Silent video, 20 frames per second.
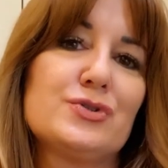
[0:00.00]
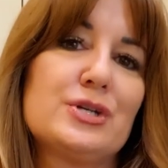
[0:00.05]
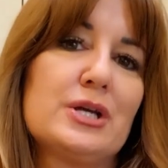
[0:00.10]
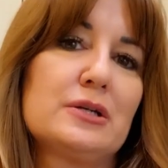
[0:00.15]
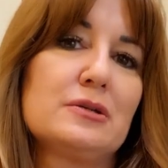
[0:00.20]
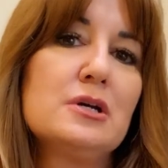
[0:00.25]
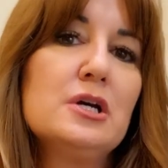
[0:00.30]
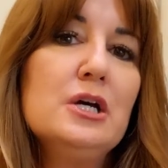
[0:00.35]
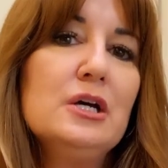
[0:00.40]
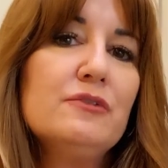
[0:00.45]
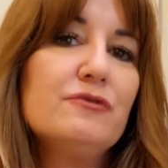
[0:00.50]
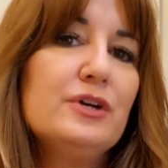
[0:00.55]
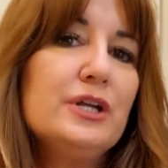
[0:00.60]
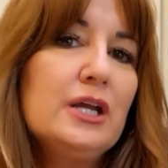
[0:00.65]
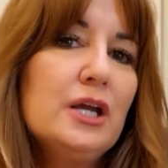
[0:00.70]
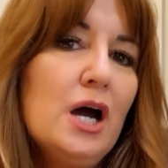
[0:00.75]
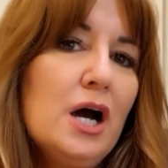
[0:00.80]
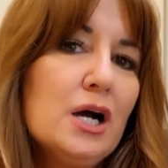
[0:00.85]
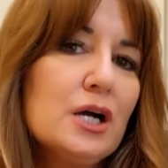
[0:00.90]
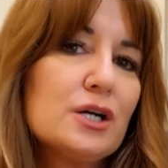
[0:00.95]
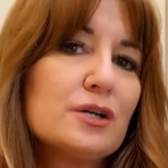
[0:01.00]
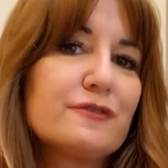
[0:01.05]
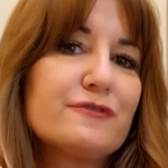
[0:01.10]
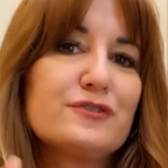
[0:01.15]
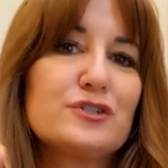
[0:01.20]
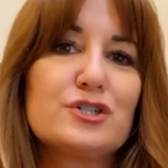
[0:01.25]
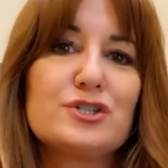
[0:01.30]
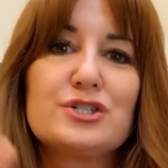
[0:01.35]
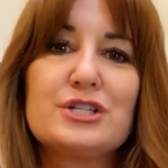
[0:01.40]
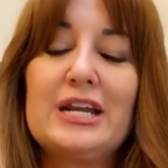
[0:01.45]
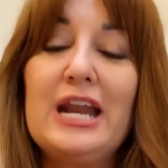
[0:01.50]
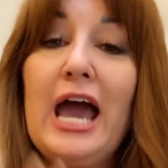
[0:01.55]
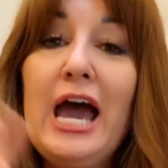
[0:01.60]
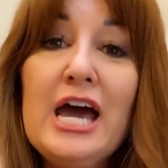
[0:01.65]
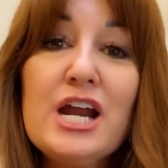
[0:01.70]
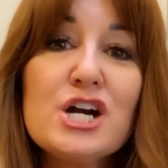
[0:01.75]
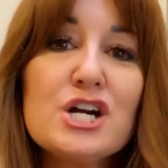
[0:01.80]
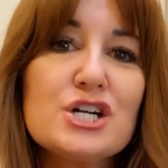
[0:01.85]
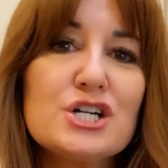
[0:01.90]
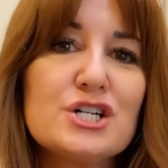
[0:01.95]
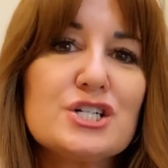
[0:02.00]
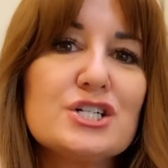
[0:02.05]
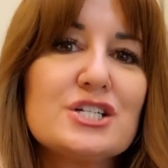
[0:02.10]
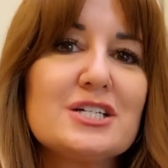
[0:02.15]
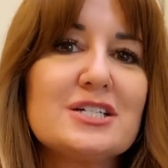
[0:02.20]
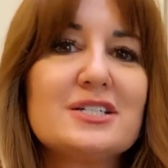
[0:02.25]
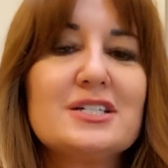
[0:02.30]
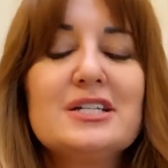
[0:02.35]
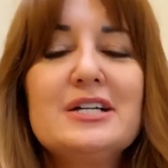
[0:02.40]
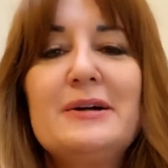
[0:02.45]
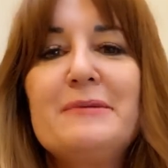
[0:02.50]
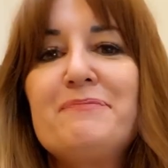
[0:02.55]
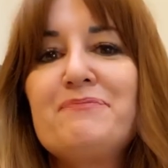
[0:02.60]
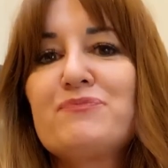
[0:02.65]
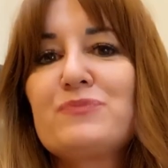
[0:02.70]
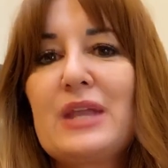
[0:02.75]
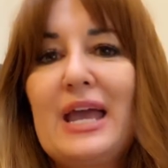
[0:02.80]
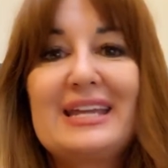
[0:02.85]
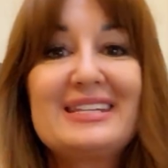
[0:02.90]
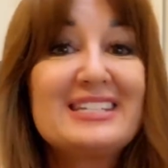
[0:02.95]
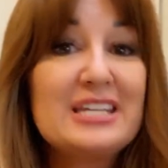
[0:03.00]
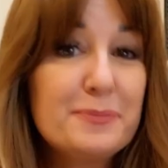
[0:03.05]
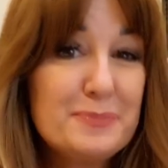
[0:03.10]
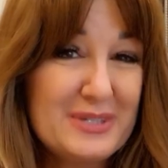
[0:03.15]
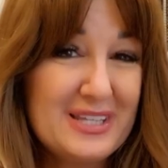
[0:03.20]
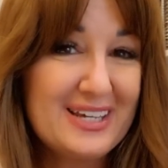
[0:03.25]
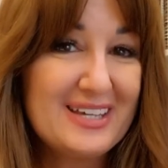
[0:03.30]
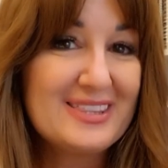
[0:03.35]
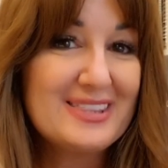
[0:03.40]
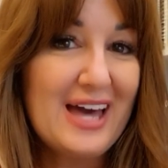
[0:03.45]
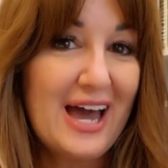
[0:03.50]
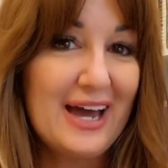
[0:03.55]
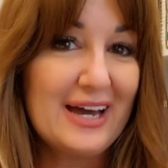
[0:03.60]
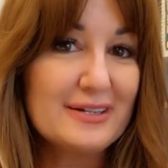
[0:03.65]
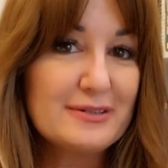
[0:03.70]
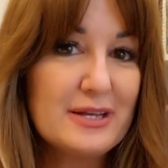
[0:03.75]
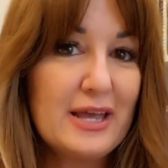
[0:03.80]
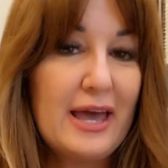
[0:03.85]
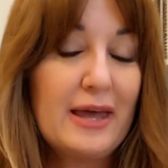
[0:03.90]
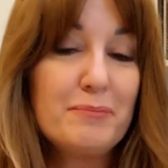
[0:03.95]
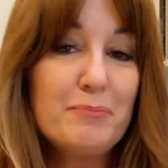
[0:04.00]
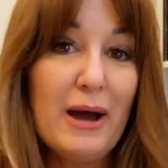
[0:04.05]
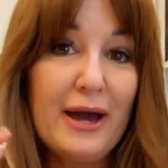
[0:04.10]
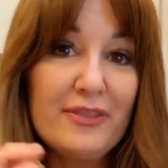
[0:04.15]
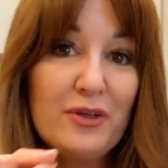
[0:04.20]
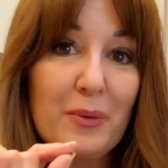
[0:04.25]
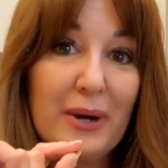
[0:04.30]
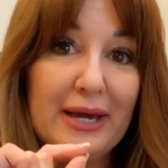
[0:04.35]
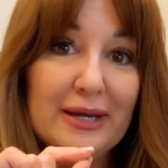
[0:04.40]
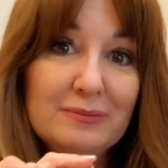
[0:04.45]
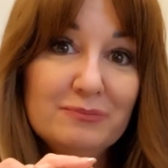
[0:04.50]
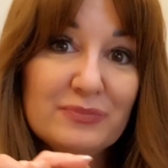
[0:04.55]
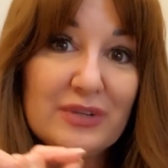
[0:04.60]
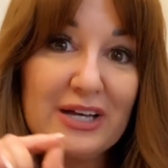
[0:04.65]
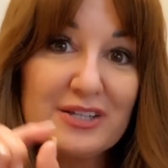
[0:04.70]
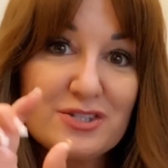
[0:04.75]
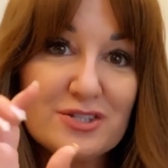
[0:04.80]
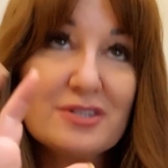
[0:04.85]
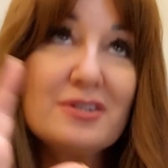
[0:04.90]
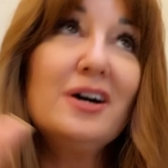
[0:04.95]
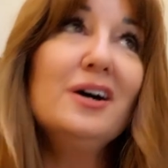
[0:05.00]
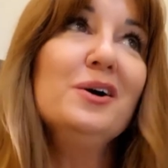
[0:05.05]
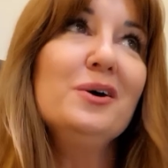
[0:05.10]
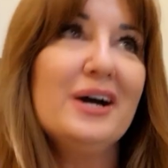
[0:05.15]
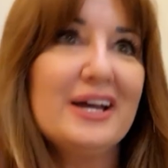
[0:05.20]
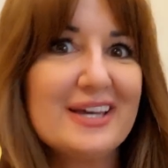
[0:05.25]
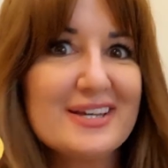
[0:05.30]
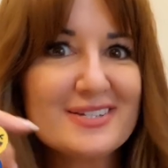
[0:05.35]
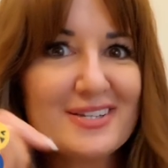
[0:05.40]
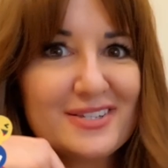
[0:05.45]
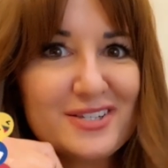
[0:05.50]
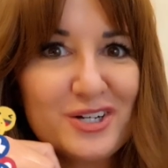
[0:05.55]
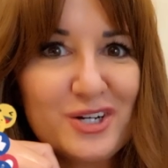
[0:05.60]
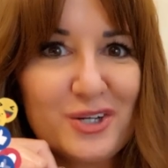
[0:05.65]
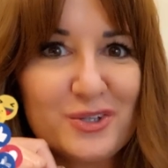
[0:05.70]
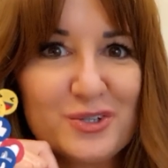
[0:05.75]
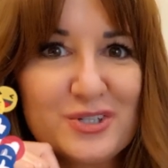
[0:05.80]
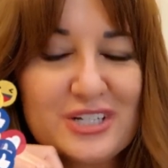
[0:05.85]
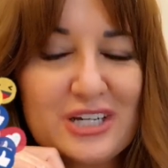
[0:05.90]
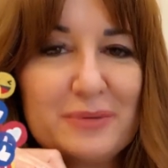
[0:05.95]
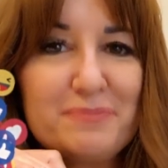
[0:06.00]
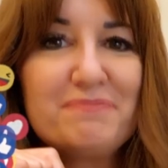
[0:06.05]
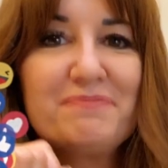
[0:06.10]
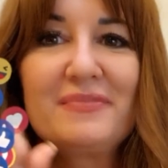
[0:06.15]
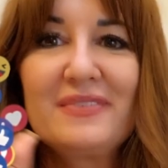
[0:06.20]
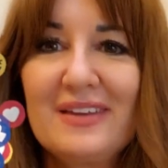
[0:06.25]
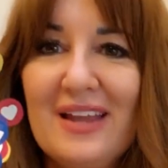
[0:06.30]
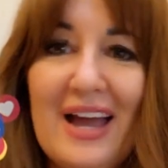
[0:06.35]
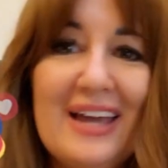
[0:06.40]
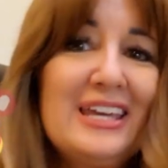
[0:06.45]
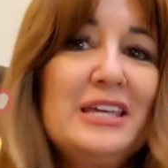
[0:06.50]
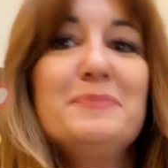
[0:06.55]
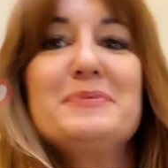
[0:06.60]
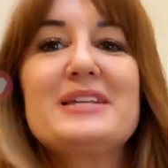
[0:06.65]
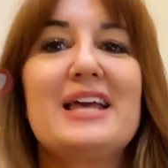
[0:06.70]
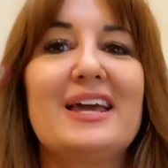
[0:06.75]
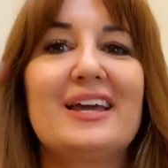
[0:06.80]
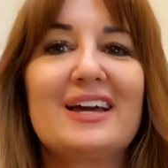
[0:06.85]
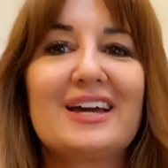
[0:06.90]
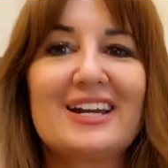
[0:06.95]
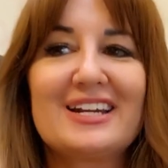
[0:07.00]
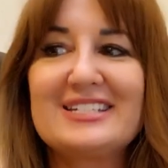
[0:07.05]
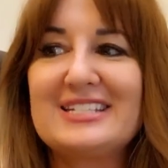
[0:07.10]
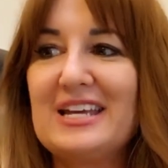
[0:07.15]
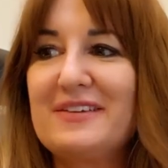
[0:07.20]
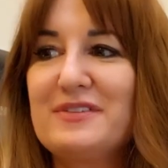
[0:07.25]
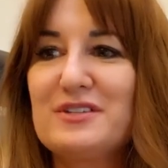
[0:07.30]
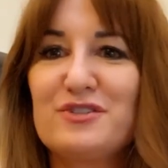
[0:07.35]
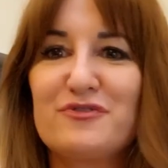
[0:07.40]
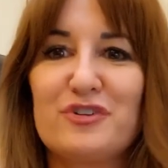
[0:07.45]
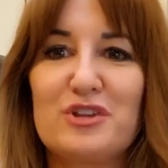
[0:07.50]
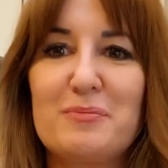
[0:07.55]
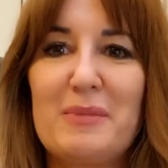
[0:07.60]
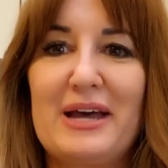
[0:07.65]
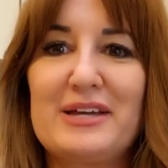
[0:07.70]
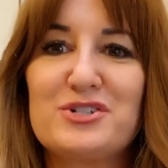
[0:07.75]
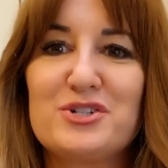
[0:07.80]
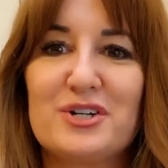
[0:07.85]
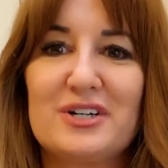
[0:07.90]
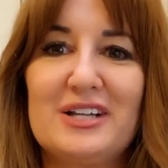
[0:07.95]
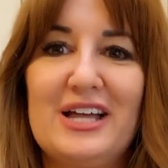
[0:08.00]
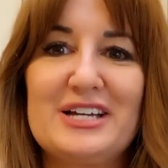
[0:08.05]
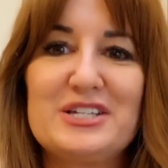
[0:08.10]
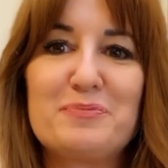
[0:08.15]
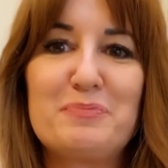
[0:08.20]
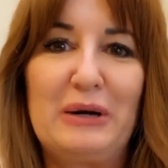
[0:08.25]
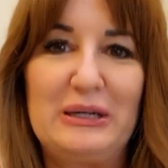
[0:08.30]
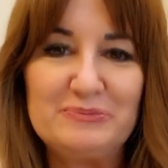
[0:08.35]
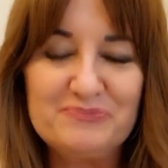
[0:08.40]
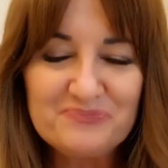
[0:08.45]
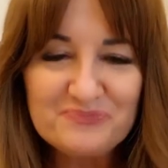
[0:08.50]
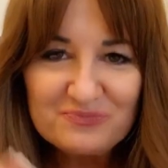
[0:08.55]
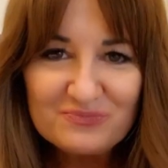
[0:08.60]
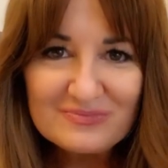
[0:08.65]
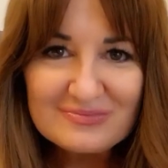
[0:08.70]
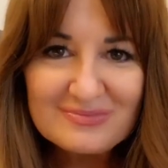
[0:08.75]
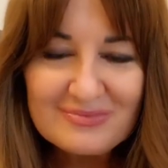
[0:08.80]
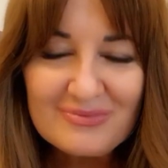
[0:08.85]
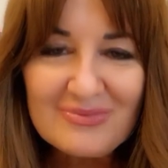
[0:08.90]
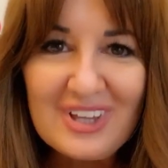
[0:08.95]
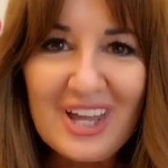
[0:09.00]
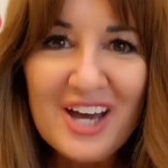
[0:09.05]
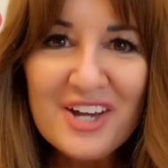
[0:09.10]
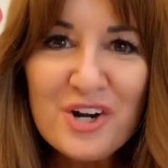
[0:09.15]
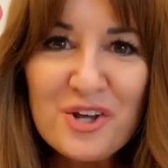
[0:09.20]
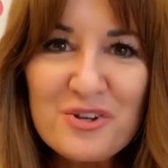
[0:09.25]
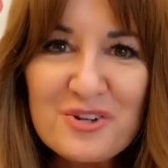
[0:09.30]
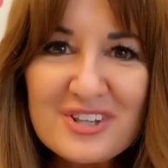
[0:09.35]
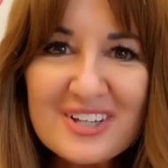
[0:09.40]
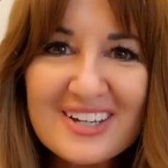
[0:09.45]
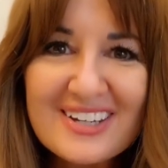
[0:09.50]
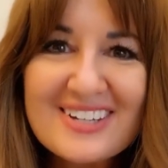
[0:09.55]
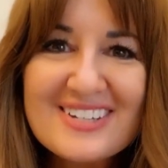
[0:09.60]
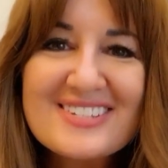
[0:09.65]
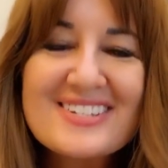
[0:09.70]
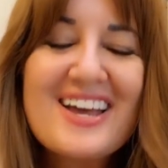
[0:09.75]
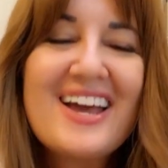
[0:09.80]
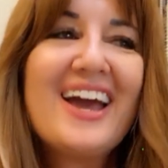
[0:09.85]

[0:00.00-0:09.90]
and videographers and editors and tips like that. And by the way, I guess that's another tip. I keep saying I'm going to save this for the masterclass, but another thing is